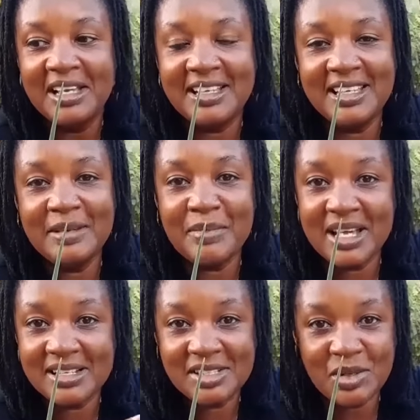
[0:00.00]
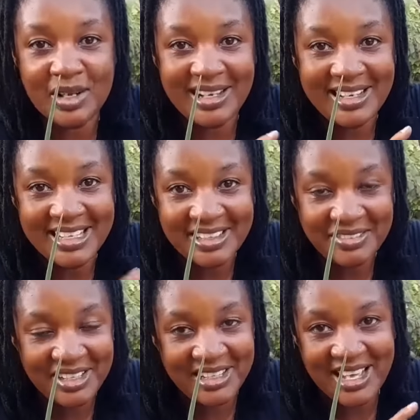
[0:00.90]
keep my soil
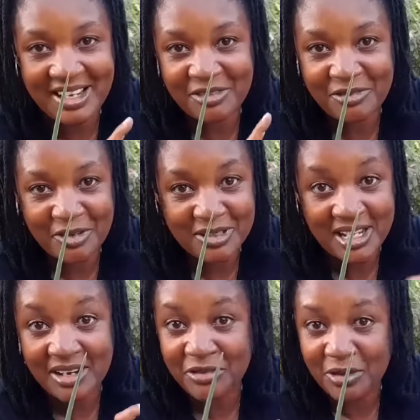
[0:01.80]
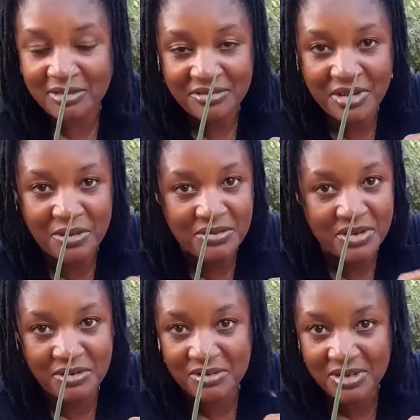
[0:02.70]
living and fertile for a very,
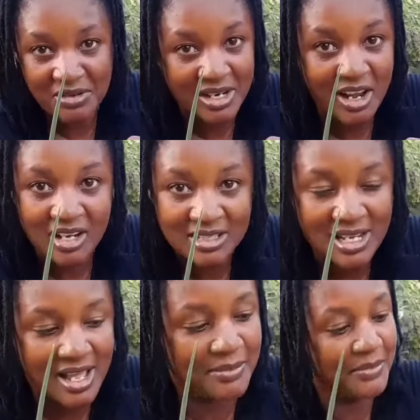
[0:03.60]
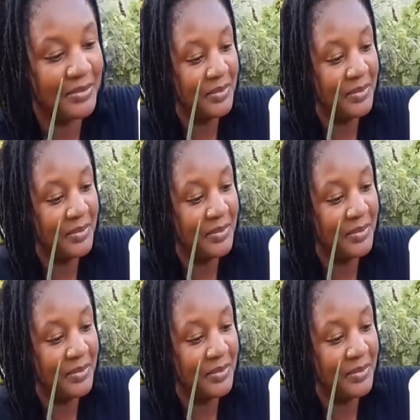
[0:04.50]
very, very long time.